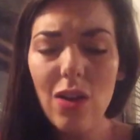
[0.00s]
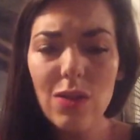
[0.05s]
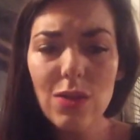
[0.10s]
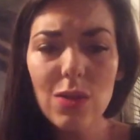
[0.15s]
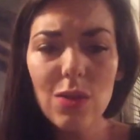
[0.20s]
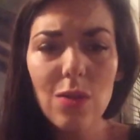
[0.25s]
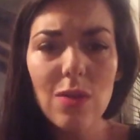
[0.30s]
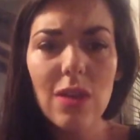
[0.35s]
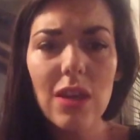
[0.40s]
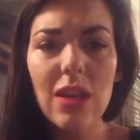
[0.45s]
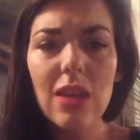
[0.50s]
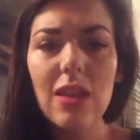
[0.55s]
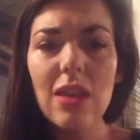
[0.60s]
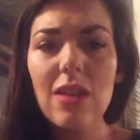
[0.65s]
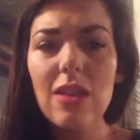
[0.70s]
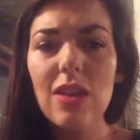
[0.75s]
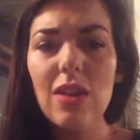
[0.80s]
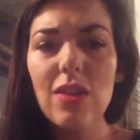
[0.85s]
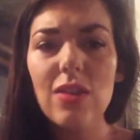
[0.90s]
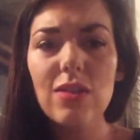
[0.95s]
also think
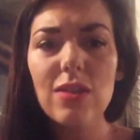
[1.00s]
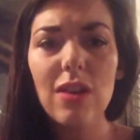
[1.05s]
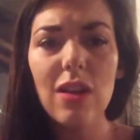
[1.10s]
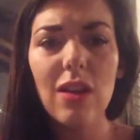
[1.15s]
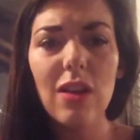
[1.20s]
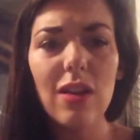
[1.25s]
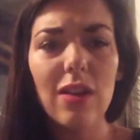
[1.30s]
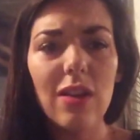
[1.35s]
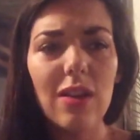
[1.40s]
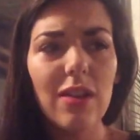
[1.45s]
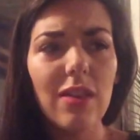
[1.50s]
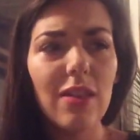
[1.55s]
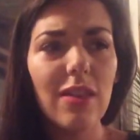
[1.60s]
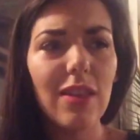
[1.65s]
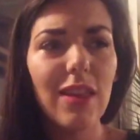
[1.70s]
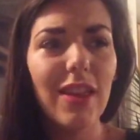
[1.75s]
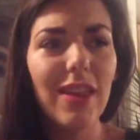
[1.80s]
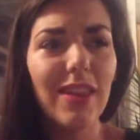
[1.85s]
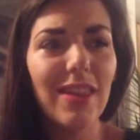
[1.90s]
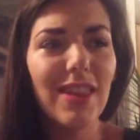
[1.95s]
that there's
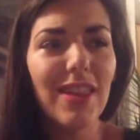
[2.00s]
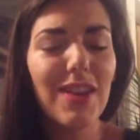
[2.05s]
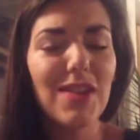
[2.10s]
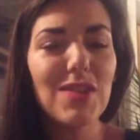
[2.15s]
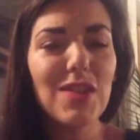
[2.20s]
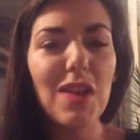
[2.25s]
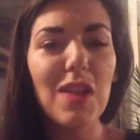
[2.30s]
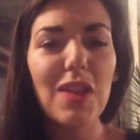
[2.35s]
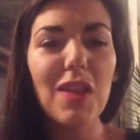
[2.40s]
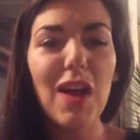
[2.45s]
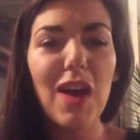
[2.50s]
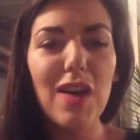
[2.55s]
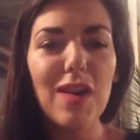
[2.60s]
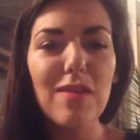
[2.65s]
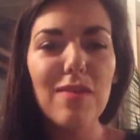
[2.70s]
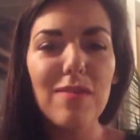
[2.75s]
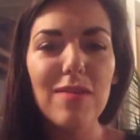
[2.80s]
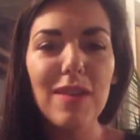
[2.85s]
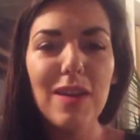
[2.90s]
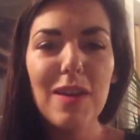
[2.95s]
a lot
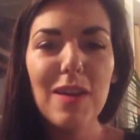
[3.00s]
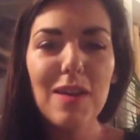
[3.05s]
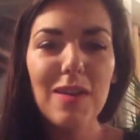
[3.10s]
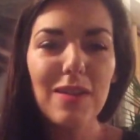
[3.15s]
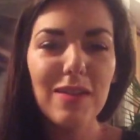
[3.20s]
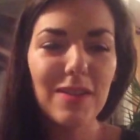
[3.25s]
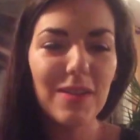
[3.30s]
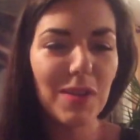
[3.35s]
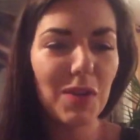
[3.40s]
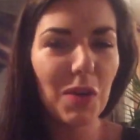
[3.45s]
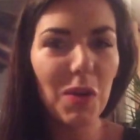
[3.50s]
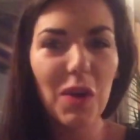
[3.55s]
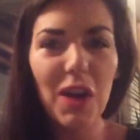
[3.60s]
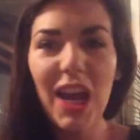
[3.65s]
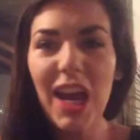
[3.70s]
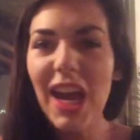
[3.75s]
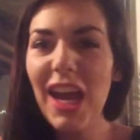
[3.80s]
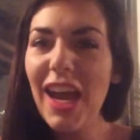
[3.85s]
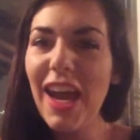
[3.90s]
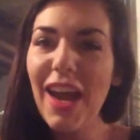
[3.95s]
of
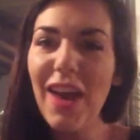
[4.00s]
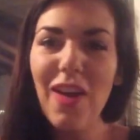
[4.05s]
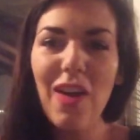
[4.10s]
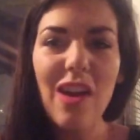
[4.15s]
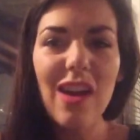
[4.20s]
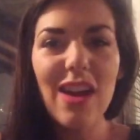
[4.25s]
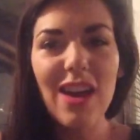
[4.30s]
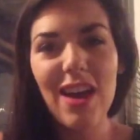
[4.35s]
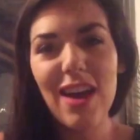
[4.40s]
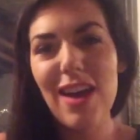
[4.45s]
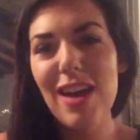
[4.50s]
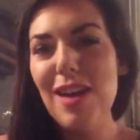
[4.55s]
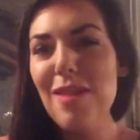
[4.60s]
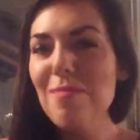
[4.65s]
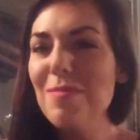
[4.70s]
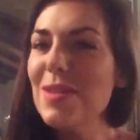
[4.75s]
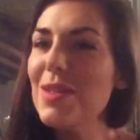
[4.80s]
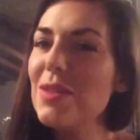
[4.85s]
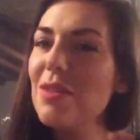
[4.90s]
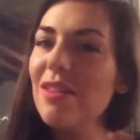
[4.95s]
gray area
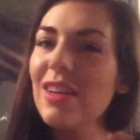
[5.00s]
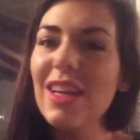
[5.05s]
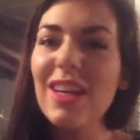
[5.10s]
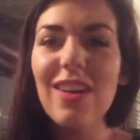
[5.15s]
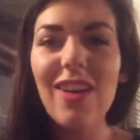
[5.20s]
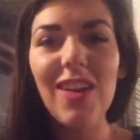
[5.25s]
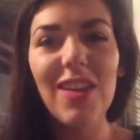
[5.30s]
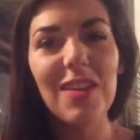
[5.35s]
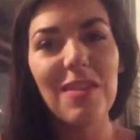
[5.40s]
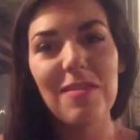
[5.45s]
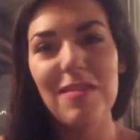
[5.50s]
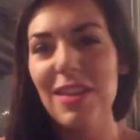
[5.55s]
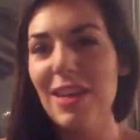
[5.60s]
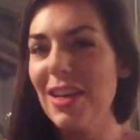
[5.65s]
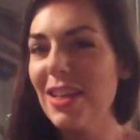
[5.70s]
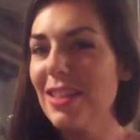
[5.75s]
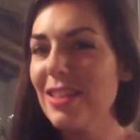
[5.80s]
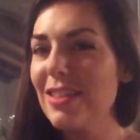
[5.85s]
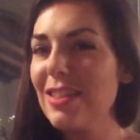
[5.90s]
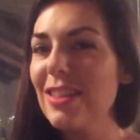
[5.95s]
in between all of
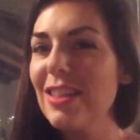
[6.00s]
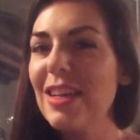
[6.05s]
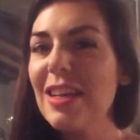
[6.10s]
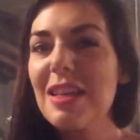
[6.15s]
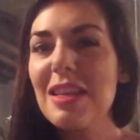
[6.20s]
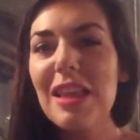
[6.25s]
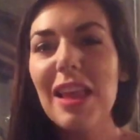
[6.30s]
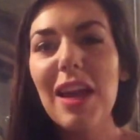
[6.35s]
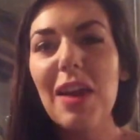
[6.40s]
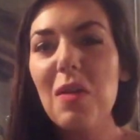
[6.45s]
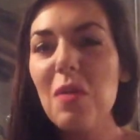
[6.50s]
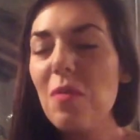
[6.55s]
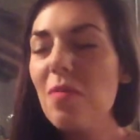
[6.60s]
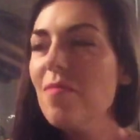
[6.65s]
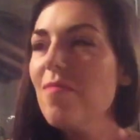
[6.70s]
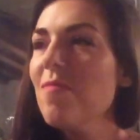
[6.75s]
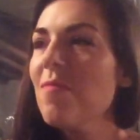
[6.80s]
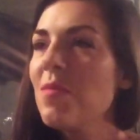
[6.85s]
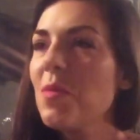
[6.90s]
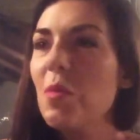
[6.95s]
this. Like
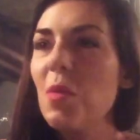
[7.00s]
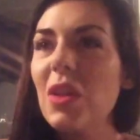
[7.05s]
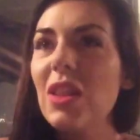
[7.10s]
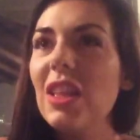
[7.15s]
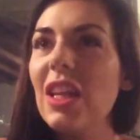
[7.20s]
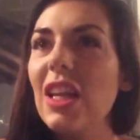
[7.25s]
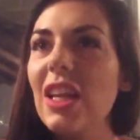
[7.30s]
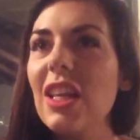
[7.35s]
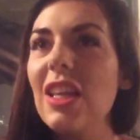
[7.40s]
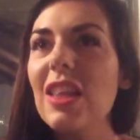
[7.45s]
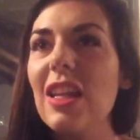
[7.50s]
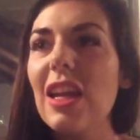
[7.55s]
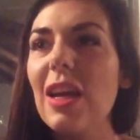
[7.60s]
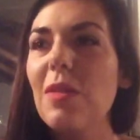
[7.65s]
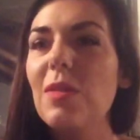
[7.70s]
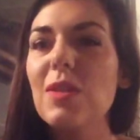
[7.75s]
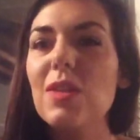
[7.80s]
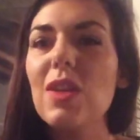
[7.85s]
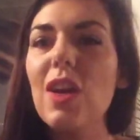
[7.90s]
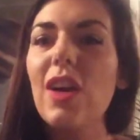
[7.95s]
one lady that I
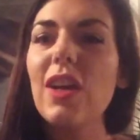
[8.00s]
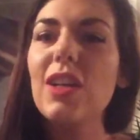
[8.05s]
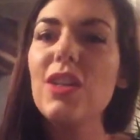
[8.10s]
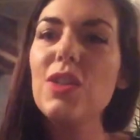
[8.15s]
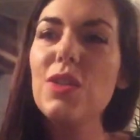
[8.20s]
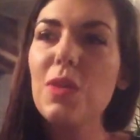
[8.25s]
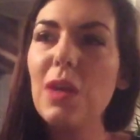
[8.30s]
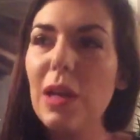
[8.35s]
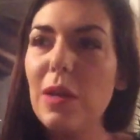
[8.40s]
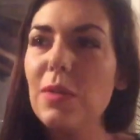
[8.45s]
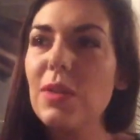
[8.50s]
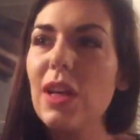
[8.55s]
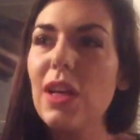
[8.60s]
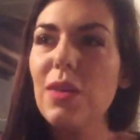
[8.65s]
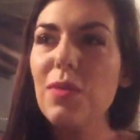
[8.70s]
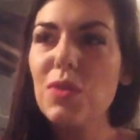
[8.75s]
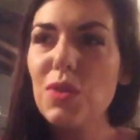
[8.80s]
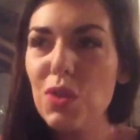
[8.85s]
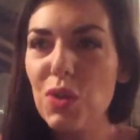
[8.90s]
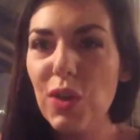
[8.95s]
was talking to and I was kind
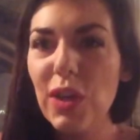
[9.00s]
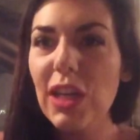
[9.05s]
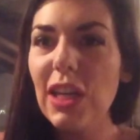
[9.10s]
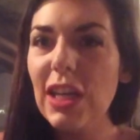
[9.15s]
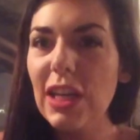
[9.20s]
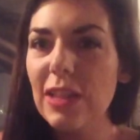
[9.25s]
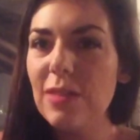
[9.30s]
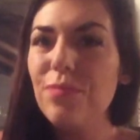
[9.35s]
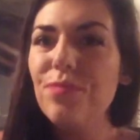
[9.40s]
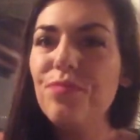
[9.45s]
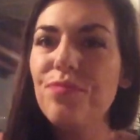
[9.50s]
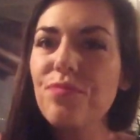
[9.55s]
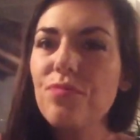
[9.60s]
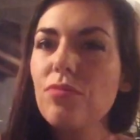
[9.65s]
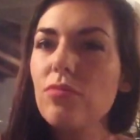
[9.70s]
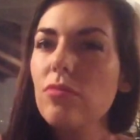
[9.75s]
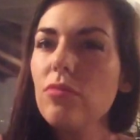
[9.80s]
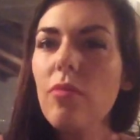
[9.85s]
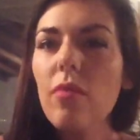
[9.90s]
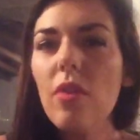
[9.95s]
of screening
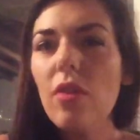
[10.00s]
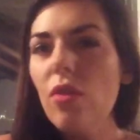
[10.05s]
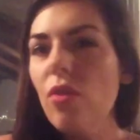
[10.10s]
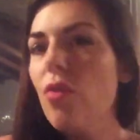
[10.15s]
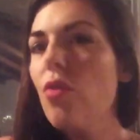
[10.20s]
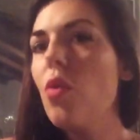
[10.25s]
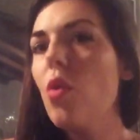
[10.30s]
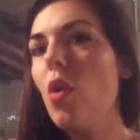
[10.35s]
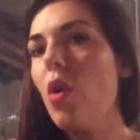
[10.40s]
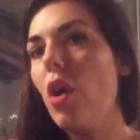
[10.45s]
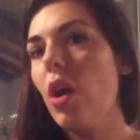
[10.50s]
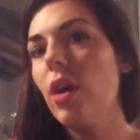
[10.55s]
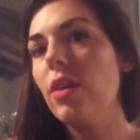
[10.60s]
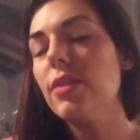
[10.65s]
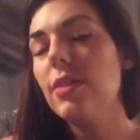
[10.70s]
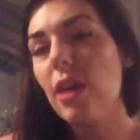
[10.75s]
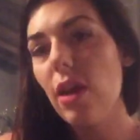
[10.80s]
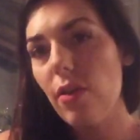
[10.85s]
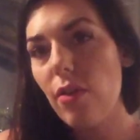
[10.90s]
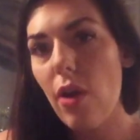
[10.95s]
for
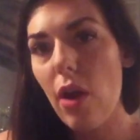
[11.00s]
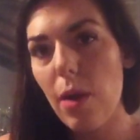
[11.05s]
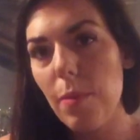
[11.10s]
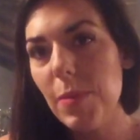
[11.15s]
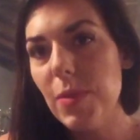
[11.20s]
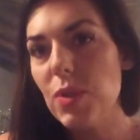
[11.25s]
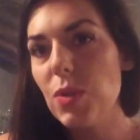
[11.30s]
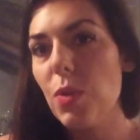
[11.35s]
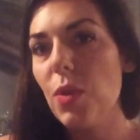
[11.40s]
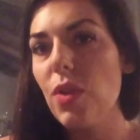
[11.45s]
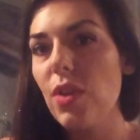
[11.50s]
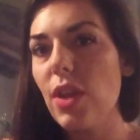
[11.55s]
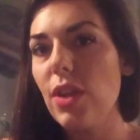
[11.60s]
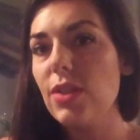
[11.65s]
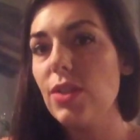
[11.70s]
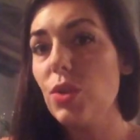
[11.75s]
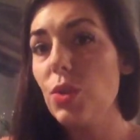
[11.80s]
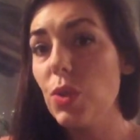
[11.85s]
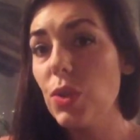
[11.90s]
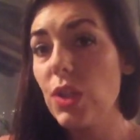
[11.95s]
self-harm and
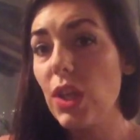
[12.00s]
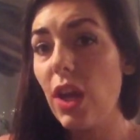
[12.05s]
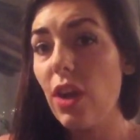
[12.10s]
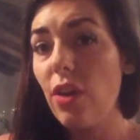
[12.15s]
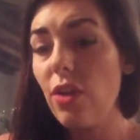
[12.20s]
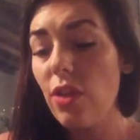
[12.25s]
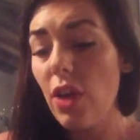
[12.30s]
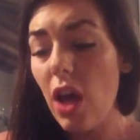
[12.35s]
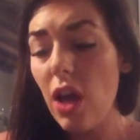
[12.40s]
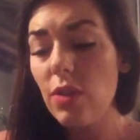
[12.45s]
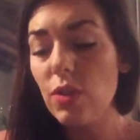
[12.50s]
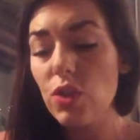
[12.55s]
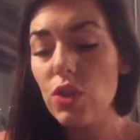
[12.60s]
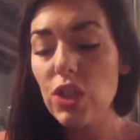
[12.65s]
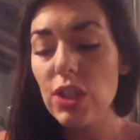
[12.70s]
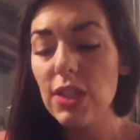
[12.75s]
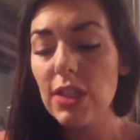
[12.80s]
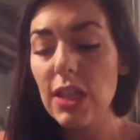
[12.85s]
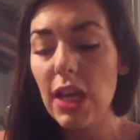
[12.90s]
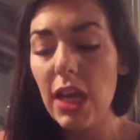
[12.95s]
suicidal thoughts,
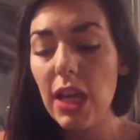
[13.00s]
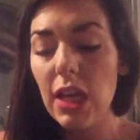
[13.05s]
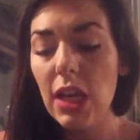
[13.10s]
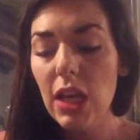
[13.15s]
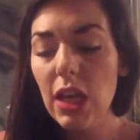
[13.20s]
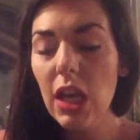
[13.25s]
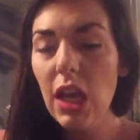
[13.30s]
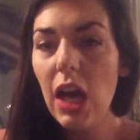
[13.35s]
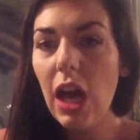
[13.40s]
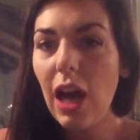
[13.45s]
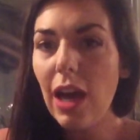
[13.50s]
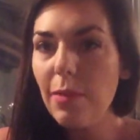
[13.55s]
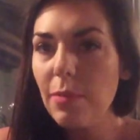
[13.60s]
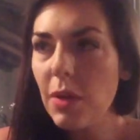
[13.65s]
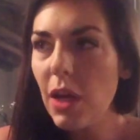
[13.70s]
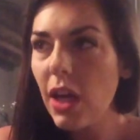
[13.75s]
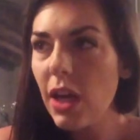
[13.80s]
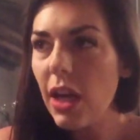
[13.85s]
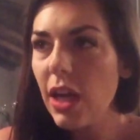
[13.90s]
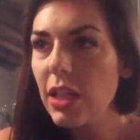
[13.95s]
she said, I'm
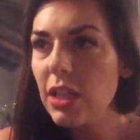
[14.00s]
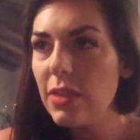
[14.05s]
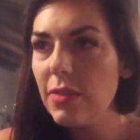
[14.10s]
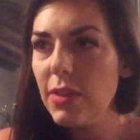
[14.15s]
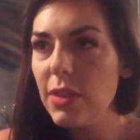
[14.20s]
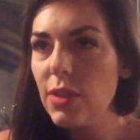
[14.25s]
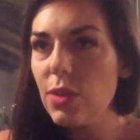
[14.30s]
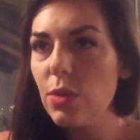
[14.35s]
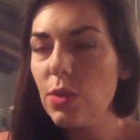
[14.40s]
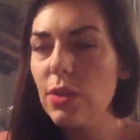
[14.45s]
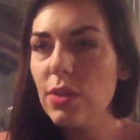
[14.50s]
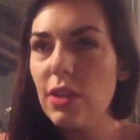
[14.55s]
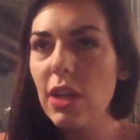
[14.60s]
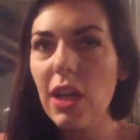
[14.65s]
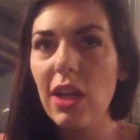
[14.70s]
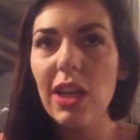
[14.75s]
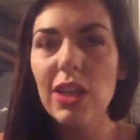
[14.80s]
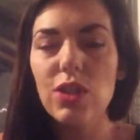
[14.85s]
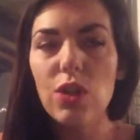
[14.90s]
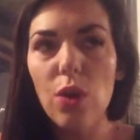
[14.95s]
not actively
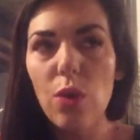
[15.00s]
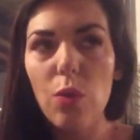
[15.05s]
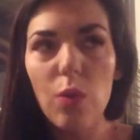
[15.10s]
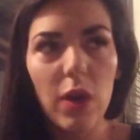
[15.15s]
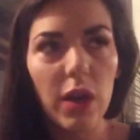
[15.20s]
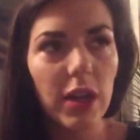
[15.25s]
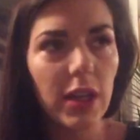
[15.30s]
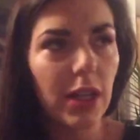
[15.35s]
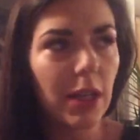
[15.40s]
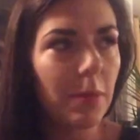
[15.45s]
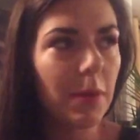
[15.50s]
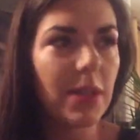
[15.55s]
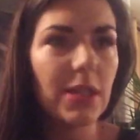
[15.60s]
suicidal. I don't want to kill